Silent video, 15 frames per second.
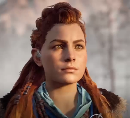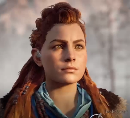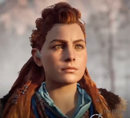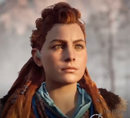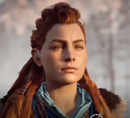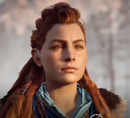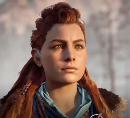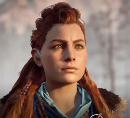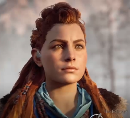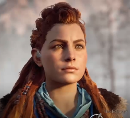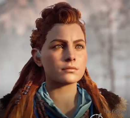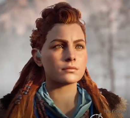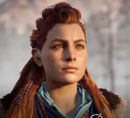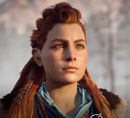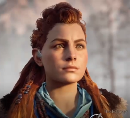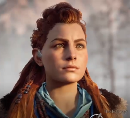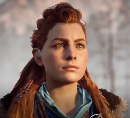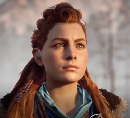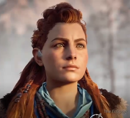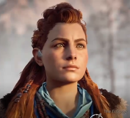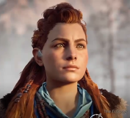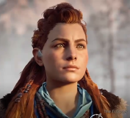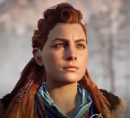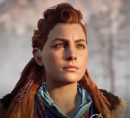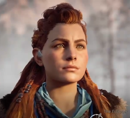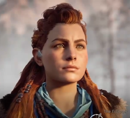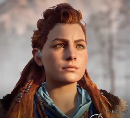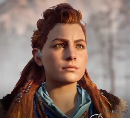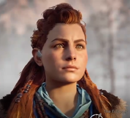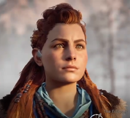
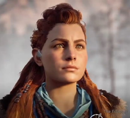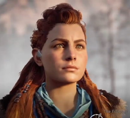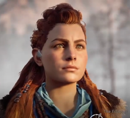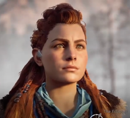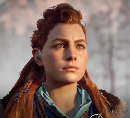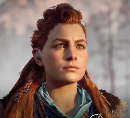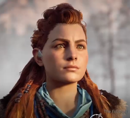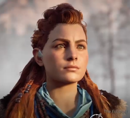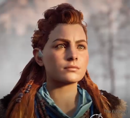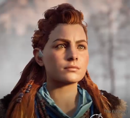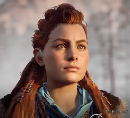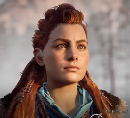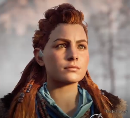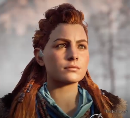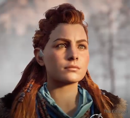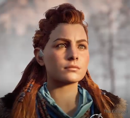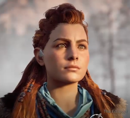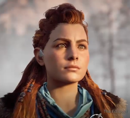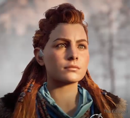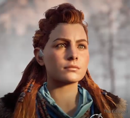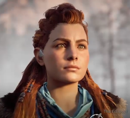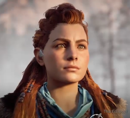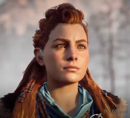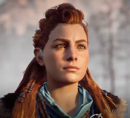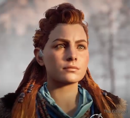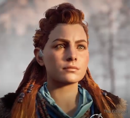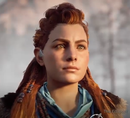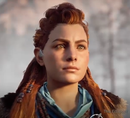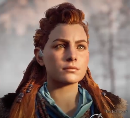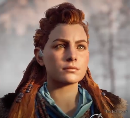
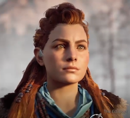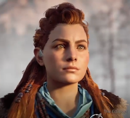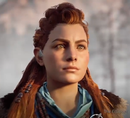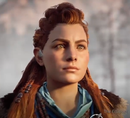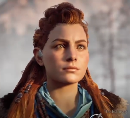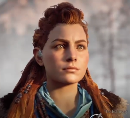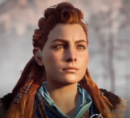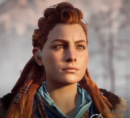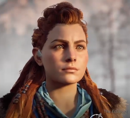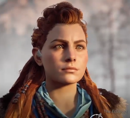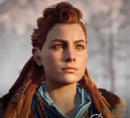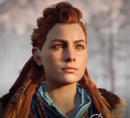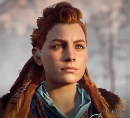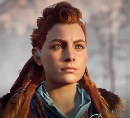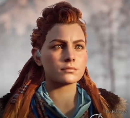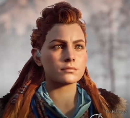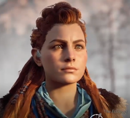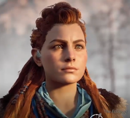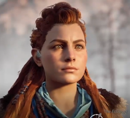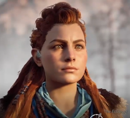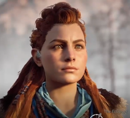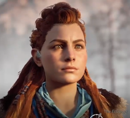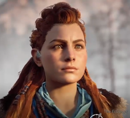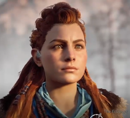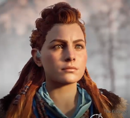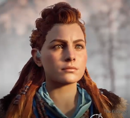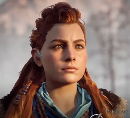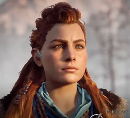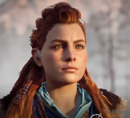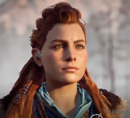
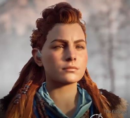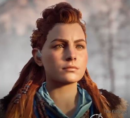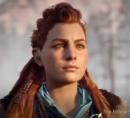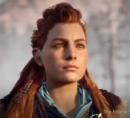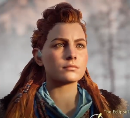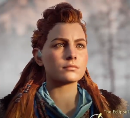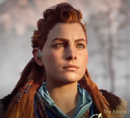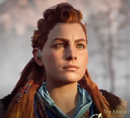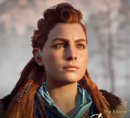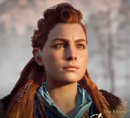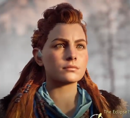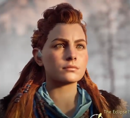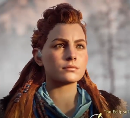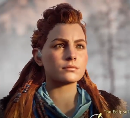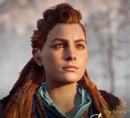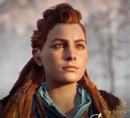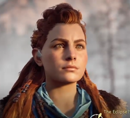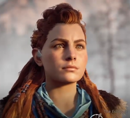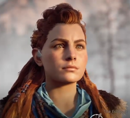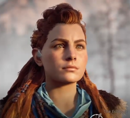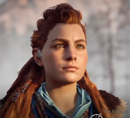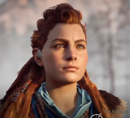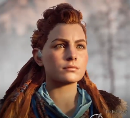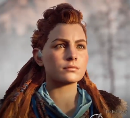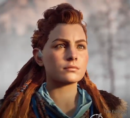(silence)